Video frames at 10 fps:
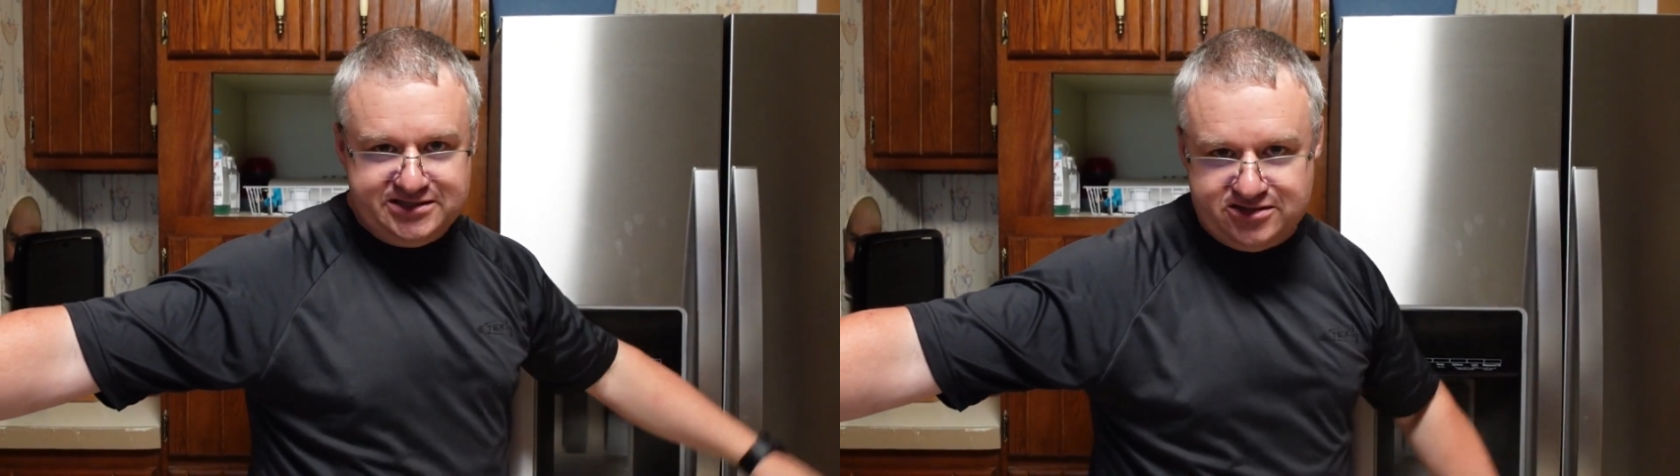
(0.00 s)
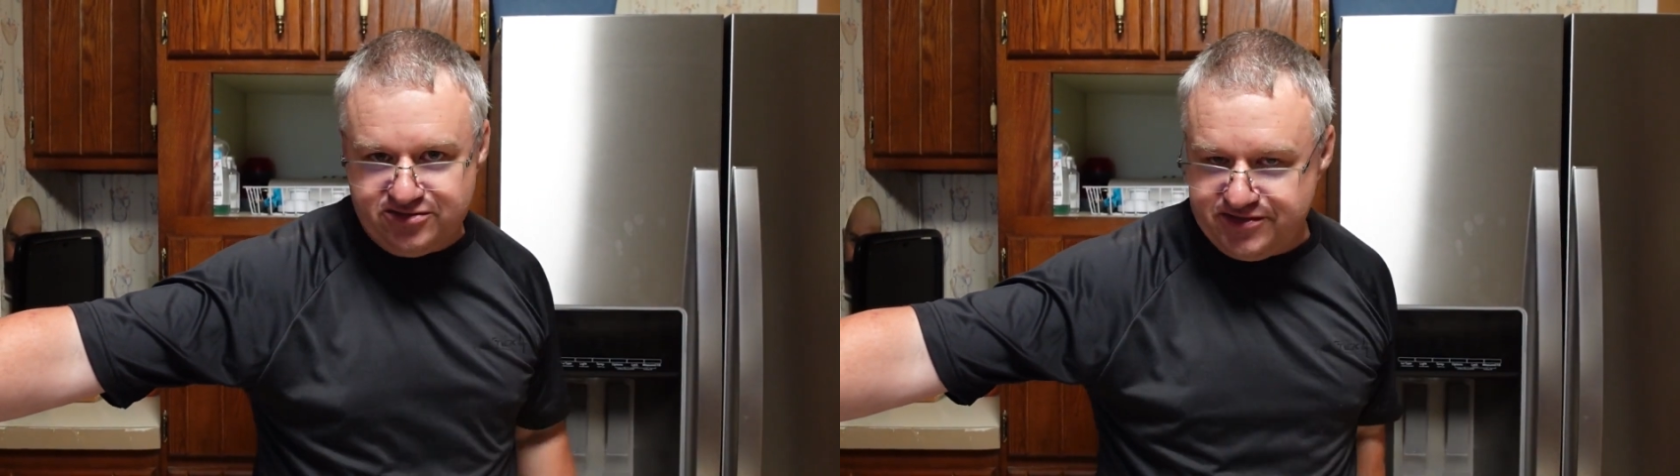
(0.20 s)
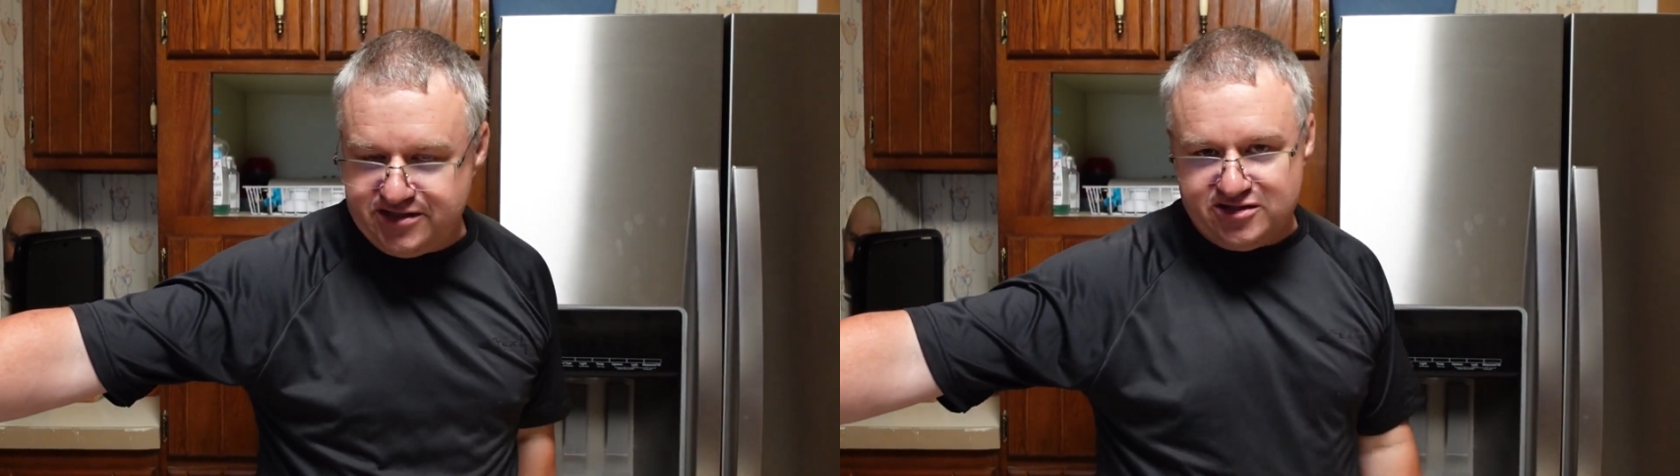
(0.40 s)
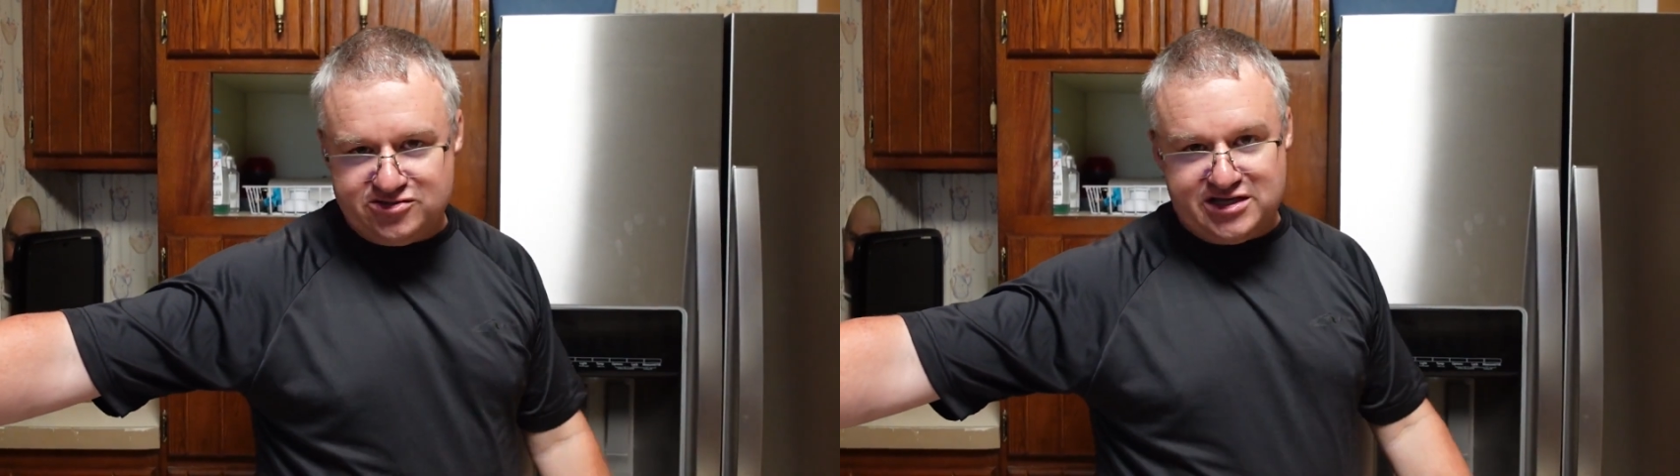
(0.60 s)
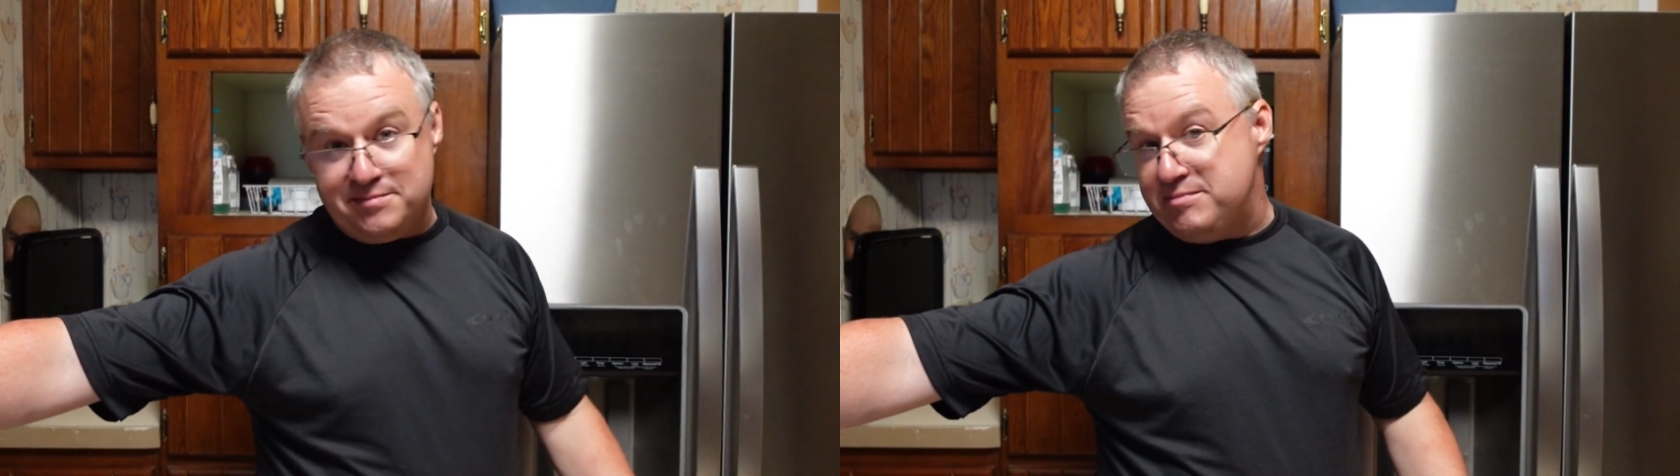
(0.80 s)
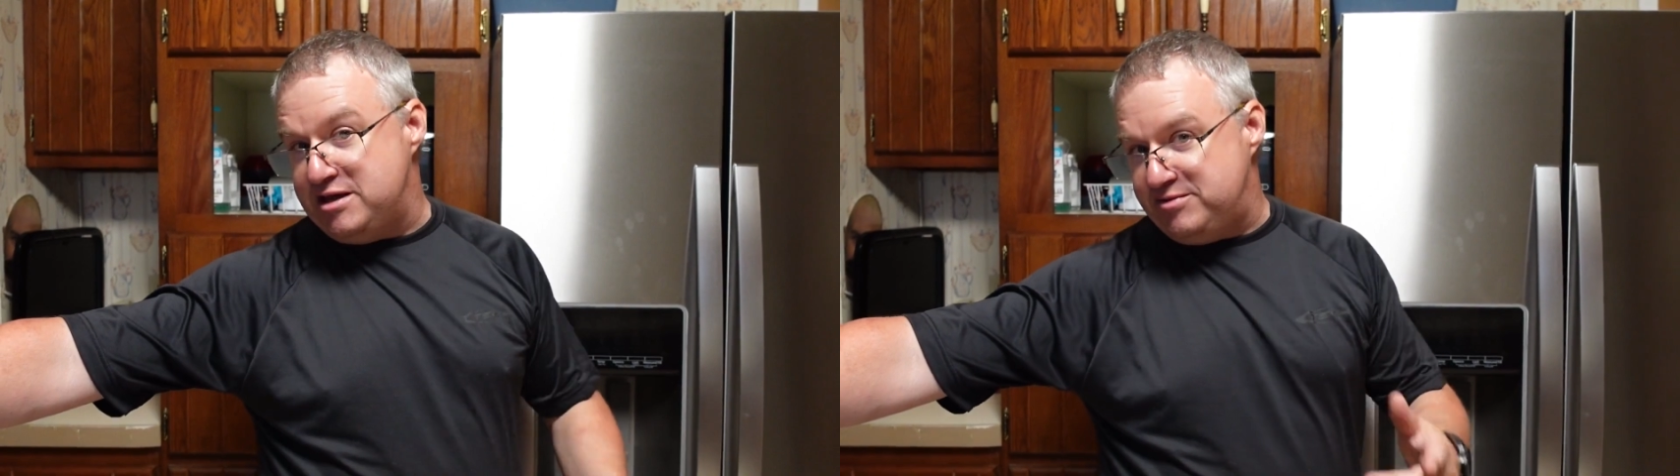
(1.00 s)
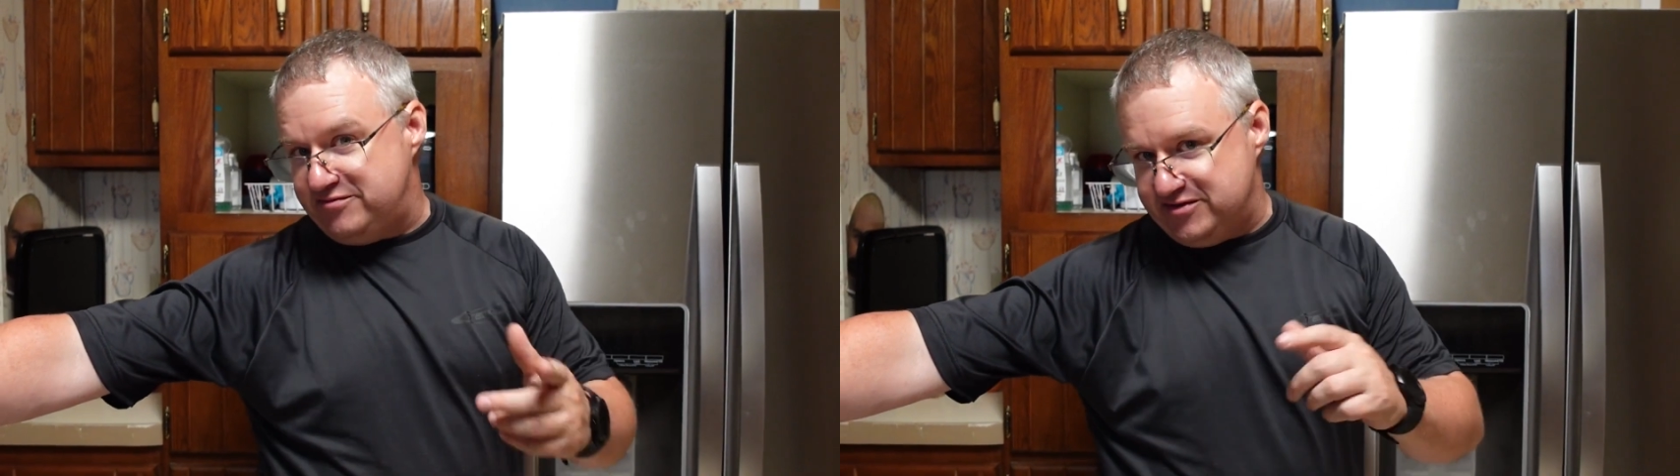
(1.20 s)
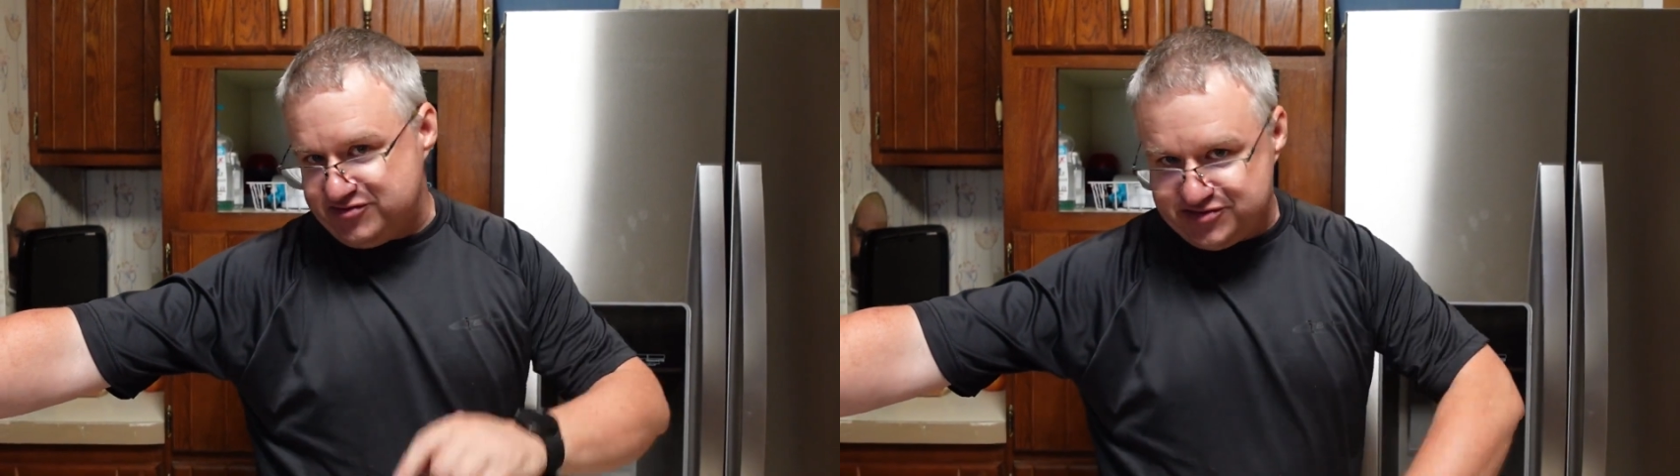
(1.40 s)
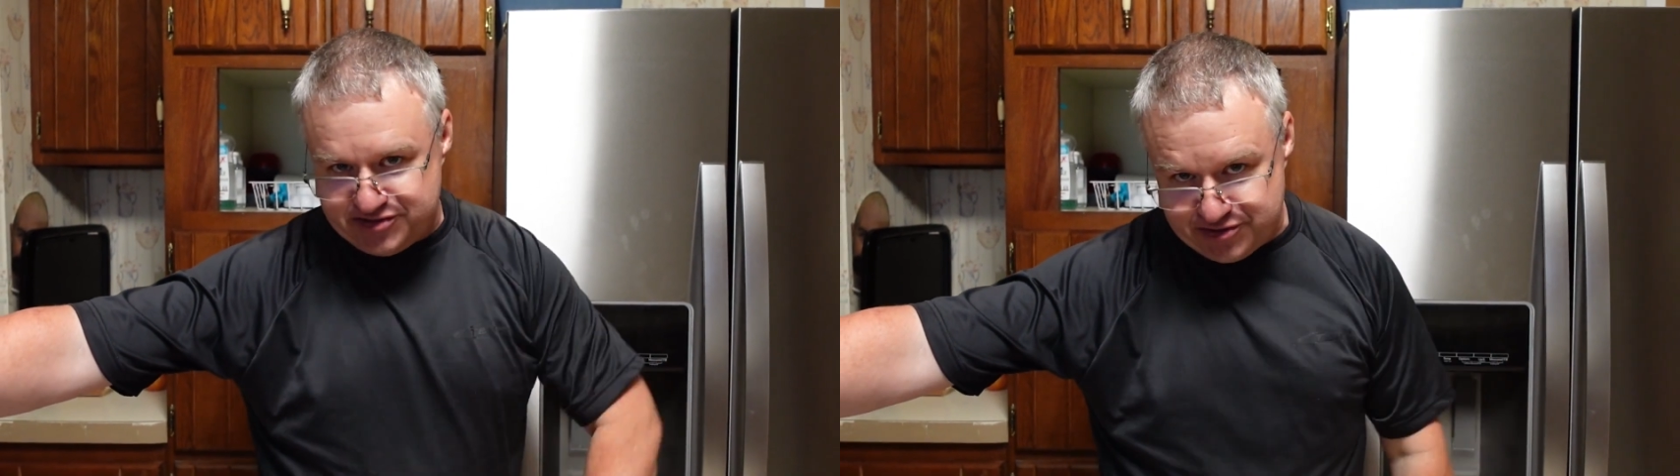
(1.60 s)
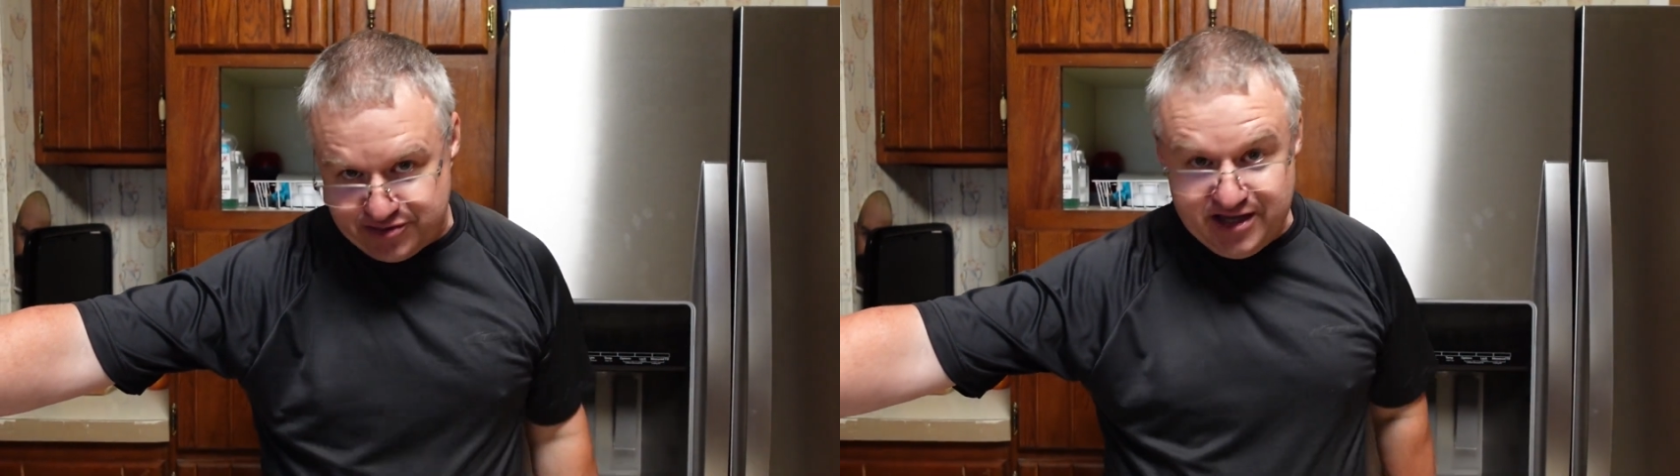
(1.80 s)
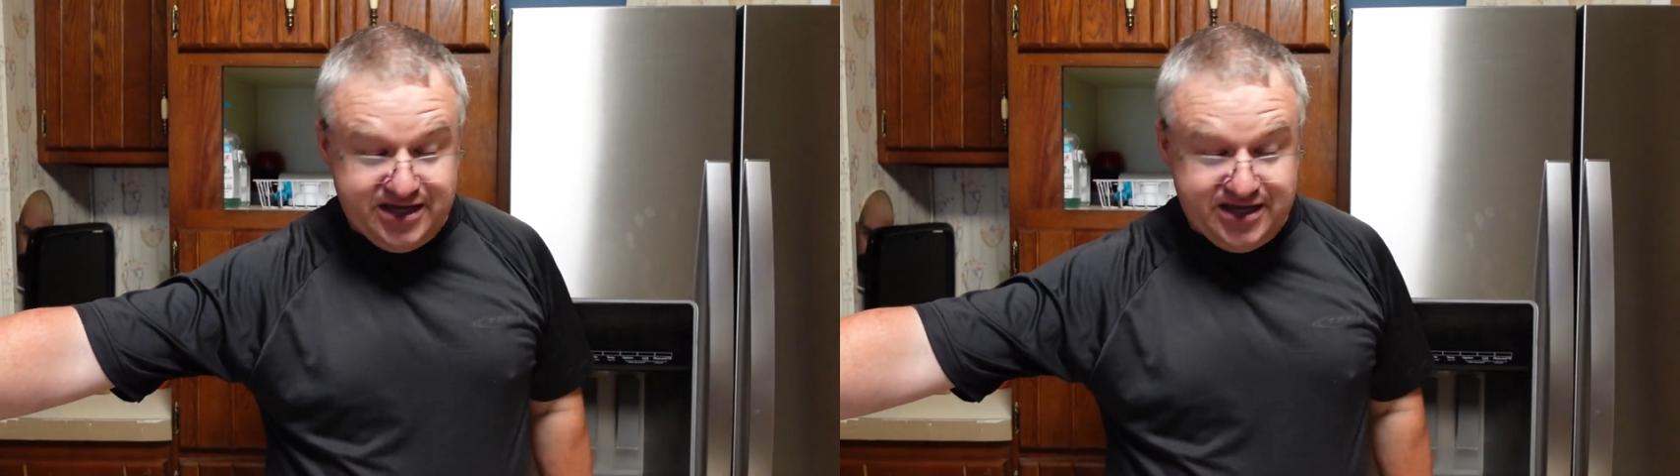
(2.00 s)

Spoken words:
these other videos that may be of interest to you,